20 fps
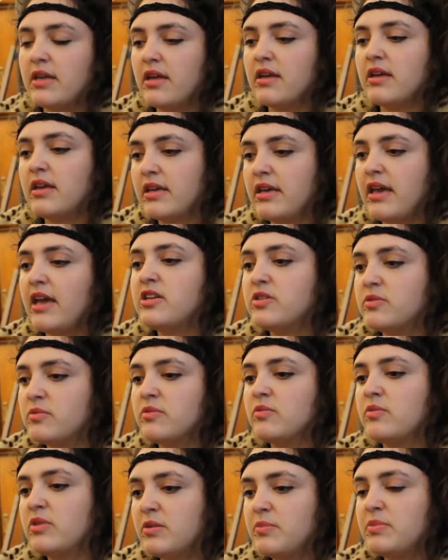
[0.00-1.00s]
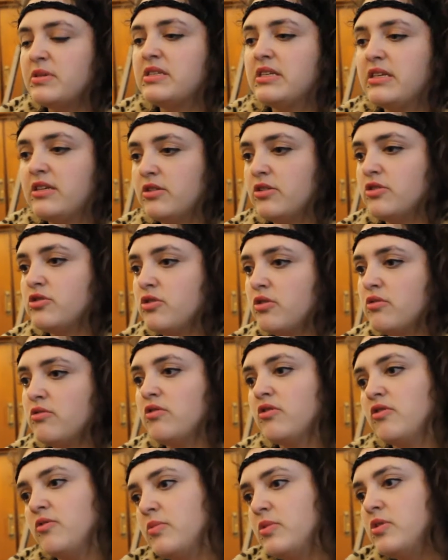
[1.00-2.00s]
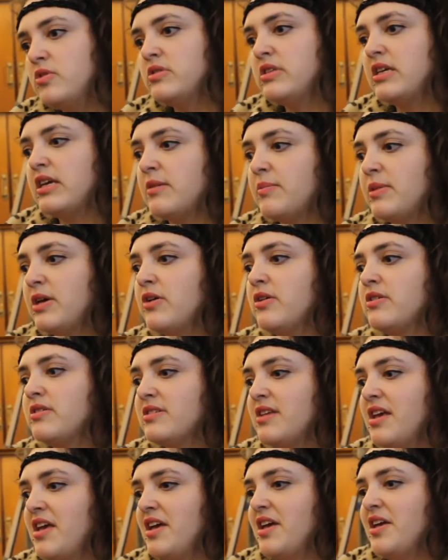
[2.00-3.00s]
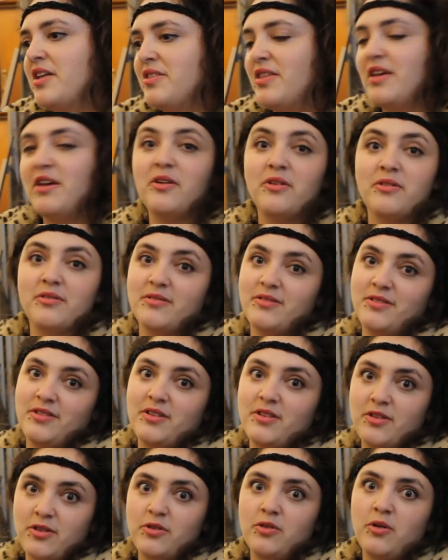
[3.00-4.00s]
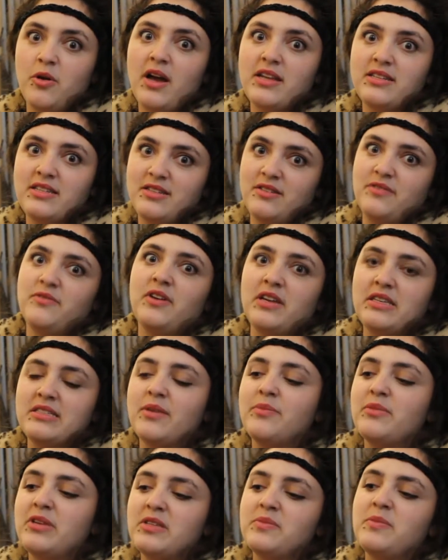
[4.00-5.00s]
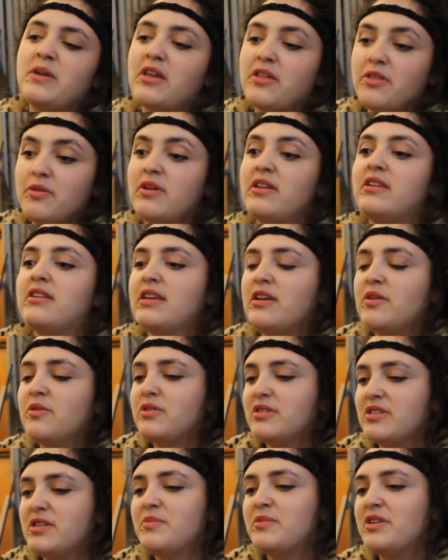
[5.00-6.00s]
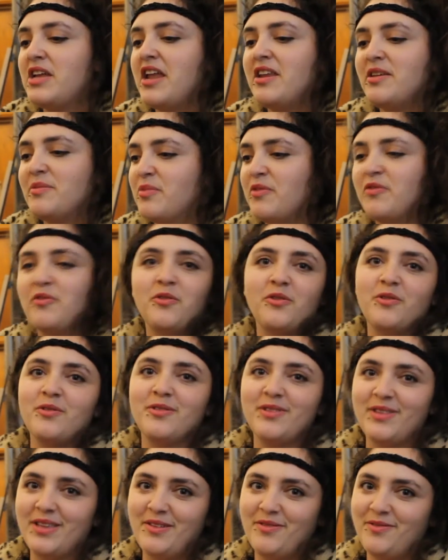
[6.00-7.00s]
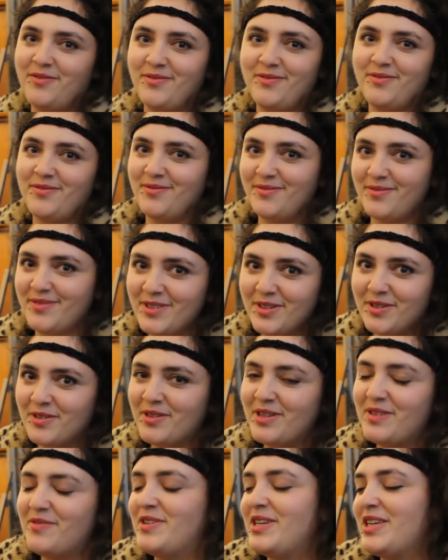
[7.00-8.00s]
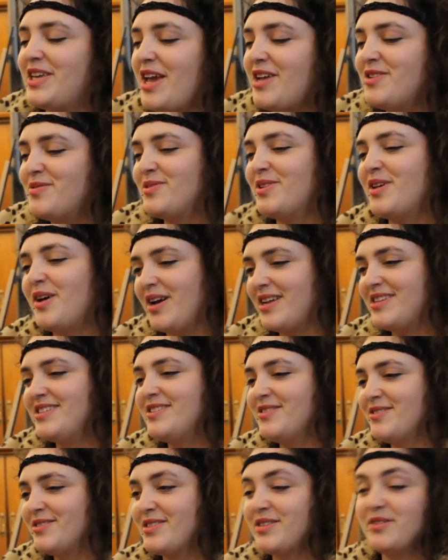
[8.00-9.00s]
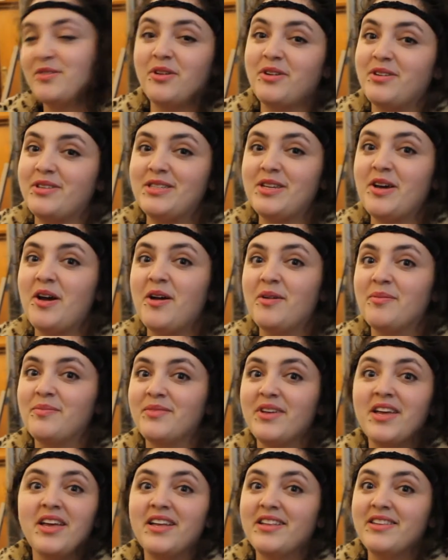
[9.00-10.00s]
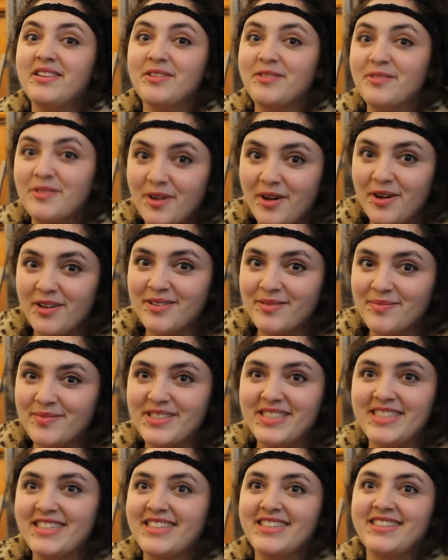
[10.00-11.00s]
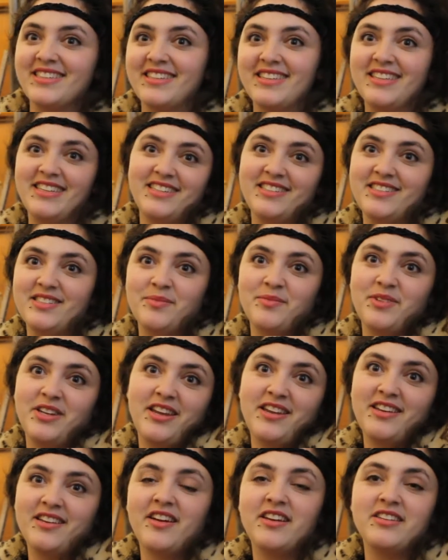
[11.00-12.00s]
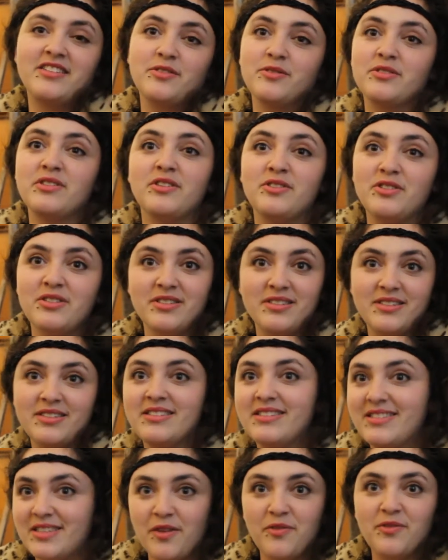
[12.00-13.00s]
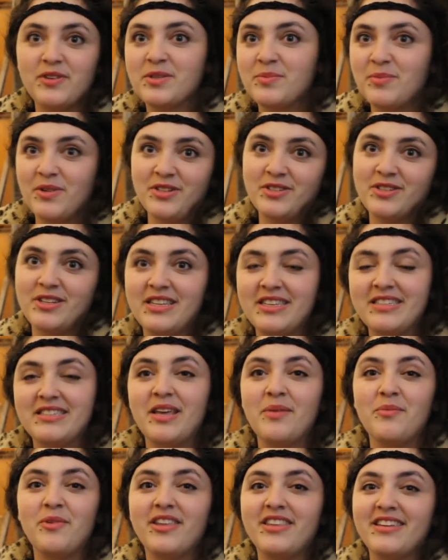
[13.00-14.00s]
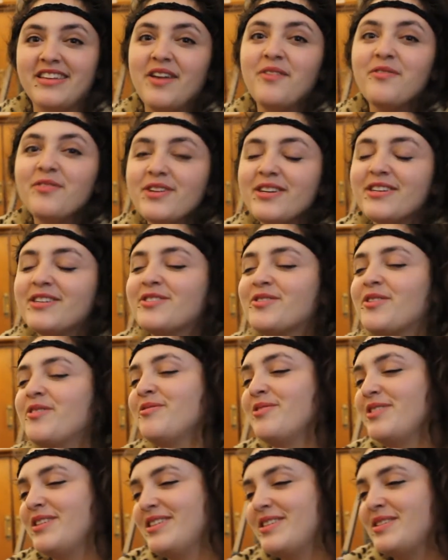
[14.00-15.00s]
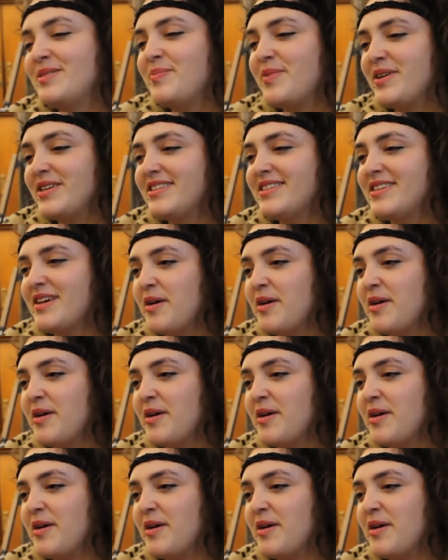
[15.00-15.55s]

engagement with a particular genre of music, because they're, you know, identifying something as being threatening or intimidating before they've, you know, even engaged with the ideas. And a lot of the time they're not particularly intimidating ideas, they're just self-expression in the same way that every genre is. But